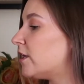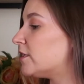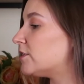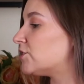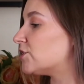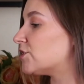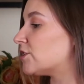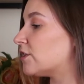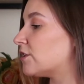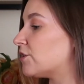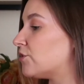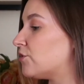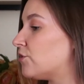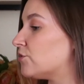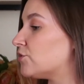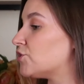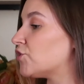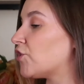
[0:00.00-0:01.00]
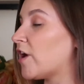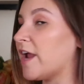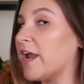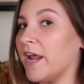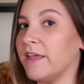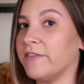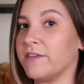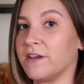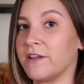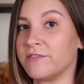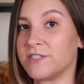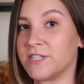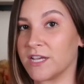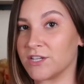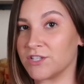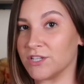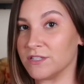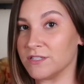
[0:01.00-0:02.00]
It's just a little tray that has
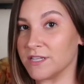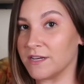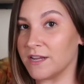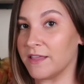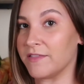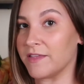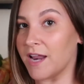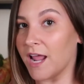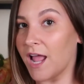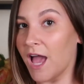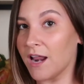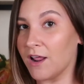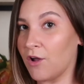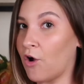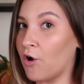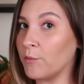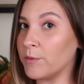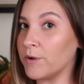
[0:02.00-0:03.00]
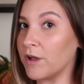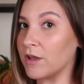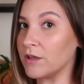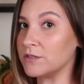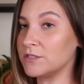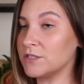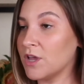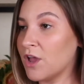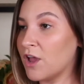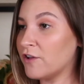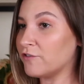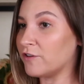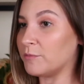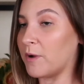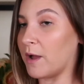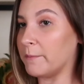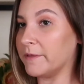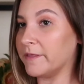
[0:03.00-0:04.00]
sections in it that I got at Home Goods
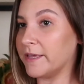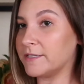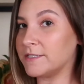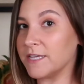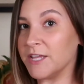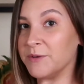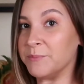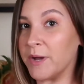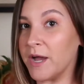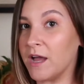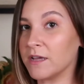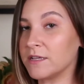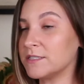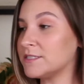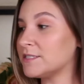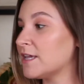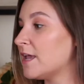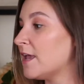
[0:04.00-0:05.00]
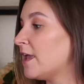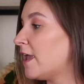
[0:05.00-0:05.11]
for probably like 10 bucks.